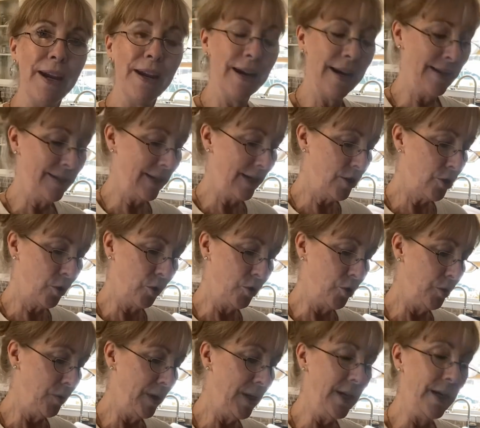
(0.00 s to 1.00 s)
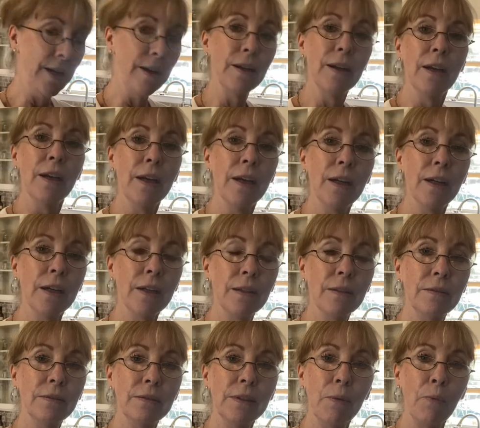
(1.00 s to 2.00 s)
As I told you, he
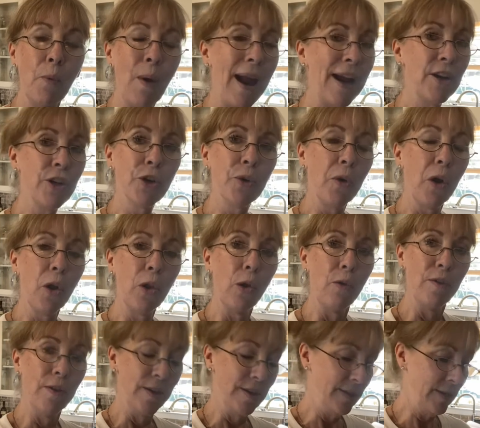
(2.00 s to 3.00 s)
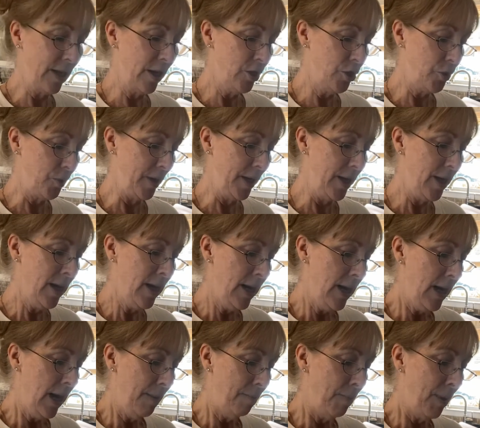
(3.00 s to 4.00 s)
wagged her all over this country.
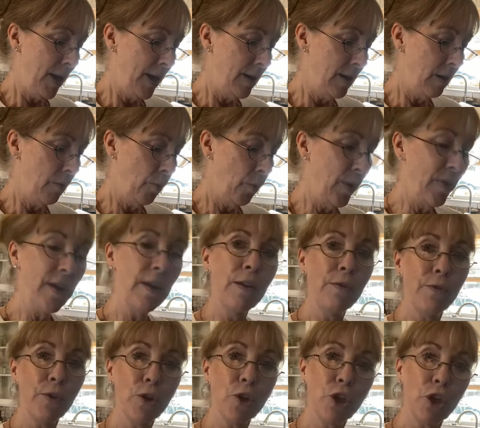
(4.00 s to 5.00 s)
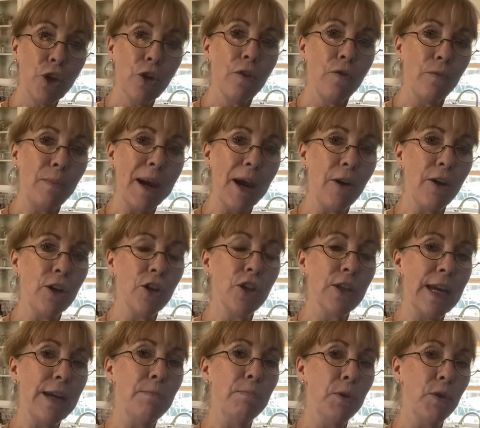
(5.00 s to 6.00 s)
But within the first year of marriage,
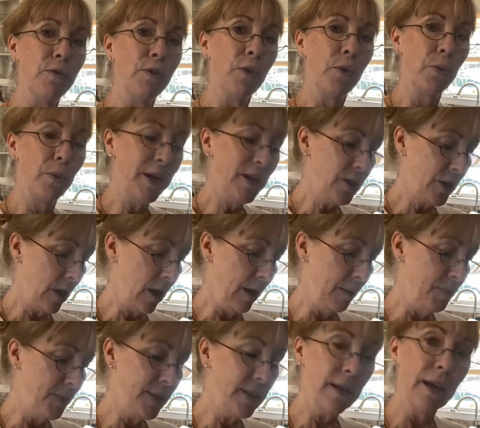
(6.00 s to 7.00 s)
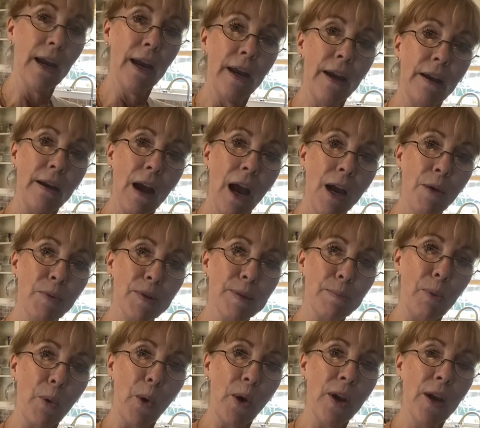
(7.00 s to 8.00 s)
they'd moved 3 times, and I was
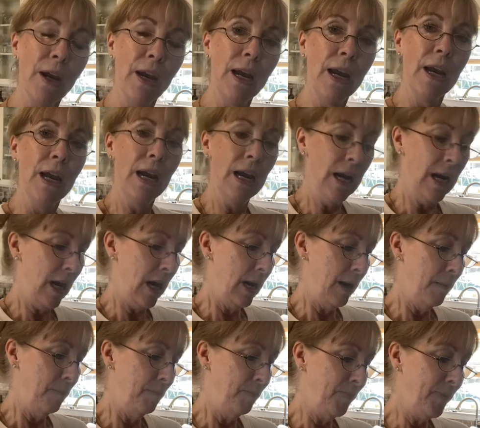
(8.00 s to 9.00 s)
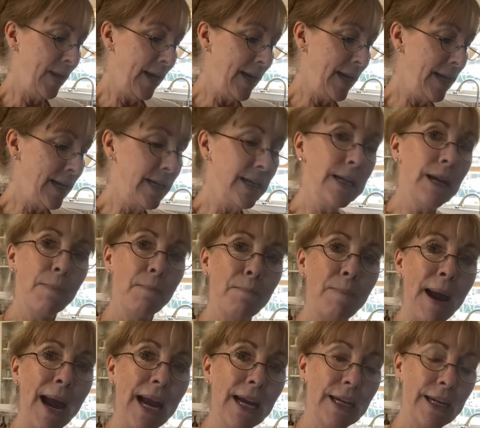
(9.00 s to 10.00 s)
born. They ended up
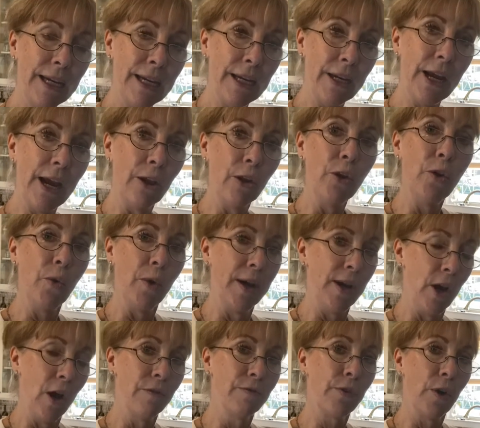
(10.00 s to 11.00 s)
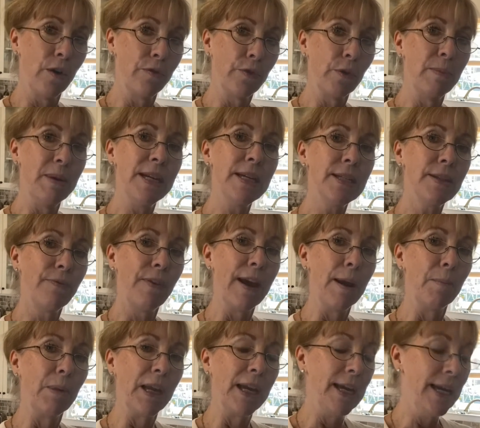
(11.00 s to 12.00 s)
back in Illinois, not far from his
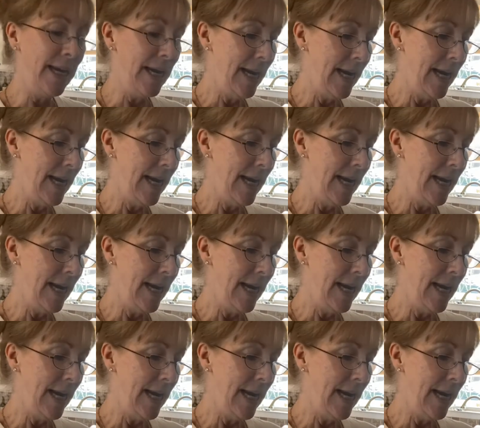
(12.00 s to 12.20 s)
family.